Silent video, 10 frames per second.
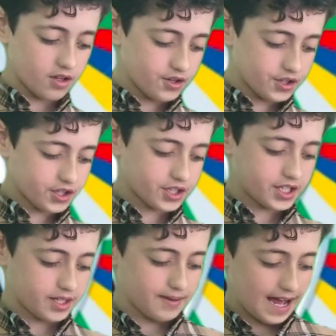As you can
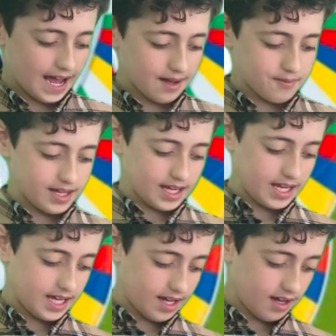see behind me
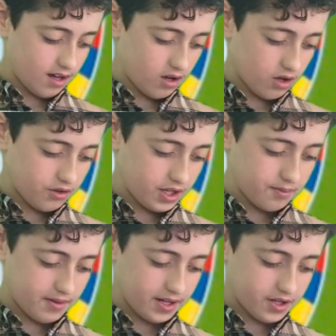here are all
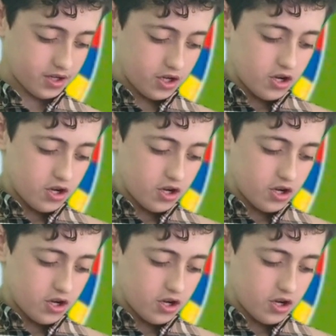the players.